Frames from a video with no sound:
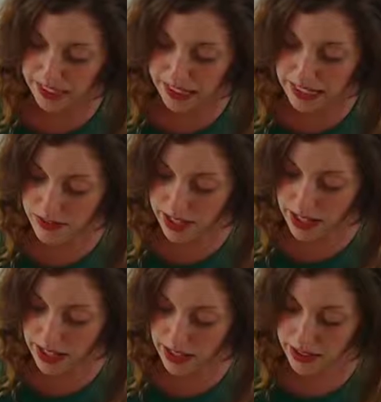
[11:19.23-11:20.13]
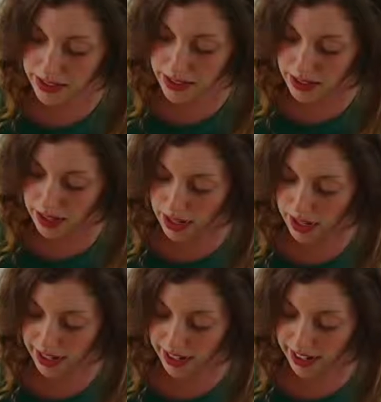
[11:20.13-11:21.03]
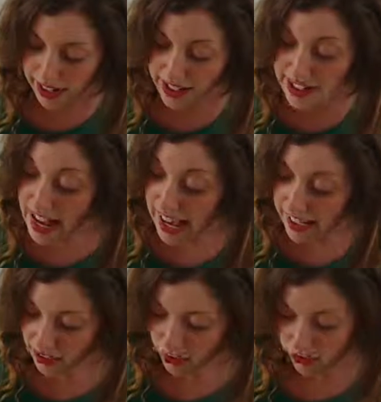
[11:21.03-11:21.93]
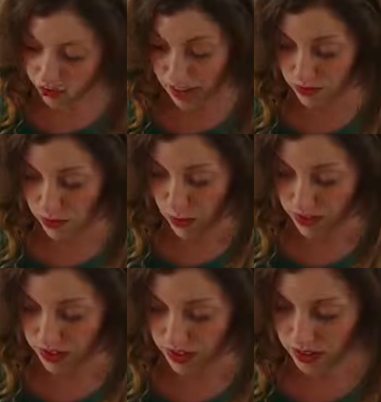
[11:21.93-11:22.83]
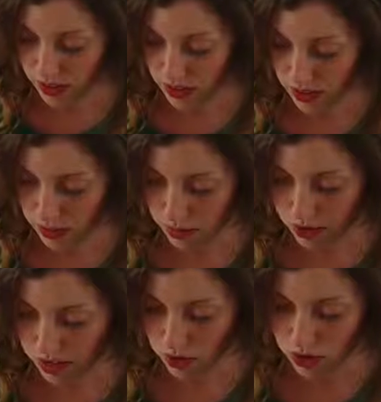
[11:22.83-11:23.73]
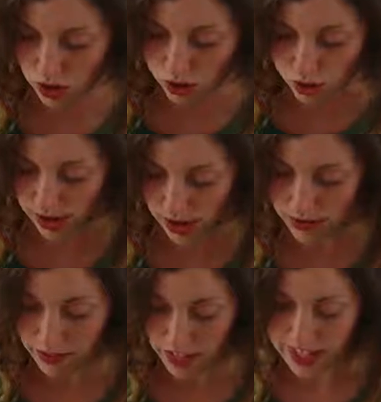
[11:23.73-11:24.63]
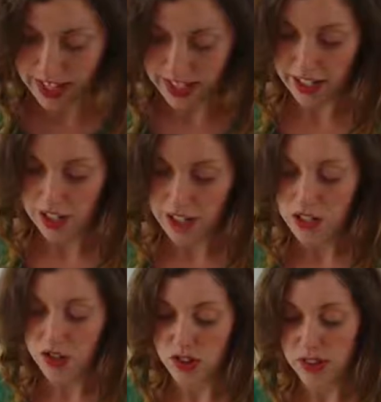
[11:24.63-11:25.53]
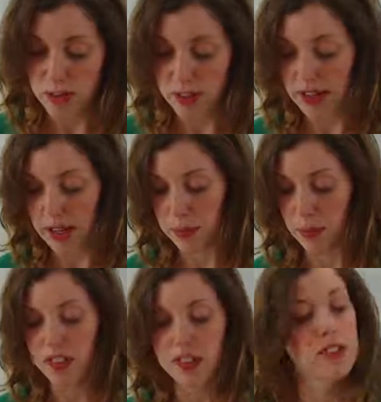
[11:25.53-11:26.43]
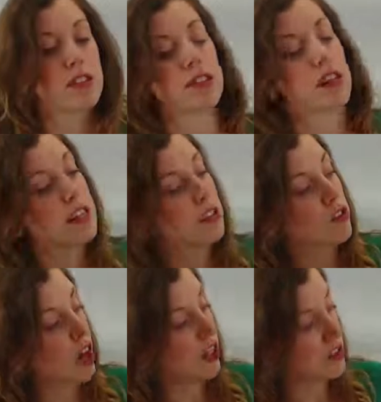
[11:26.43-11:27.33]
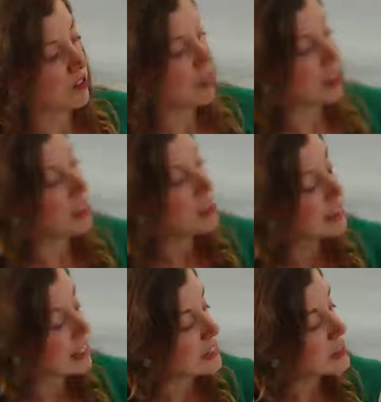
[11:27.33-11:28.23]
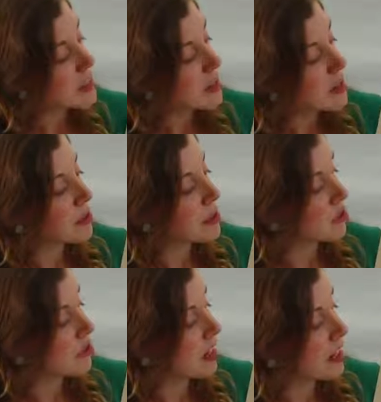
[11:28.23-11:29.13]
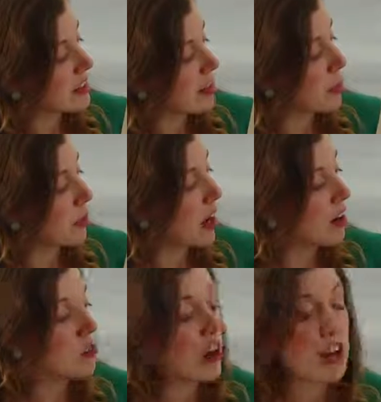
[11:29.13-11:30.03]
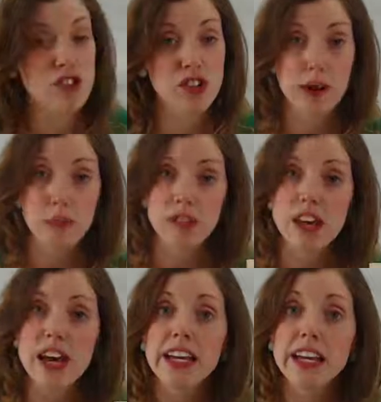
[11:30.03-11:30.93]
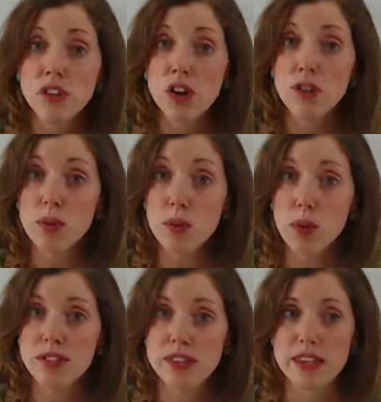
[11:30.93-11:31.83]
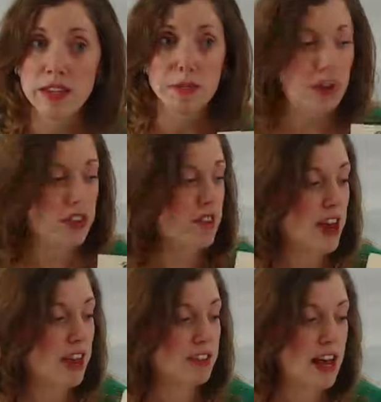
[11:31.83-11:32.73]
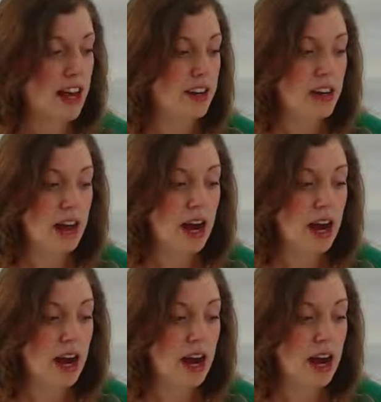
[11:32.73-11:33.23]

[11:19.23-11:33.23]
even -5/4. So I'll show you how I've written that here. Just some examples. This isn't an exhaustive list, but these are an example of rational numbers. And it's also important to think about the fact that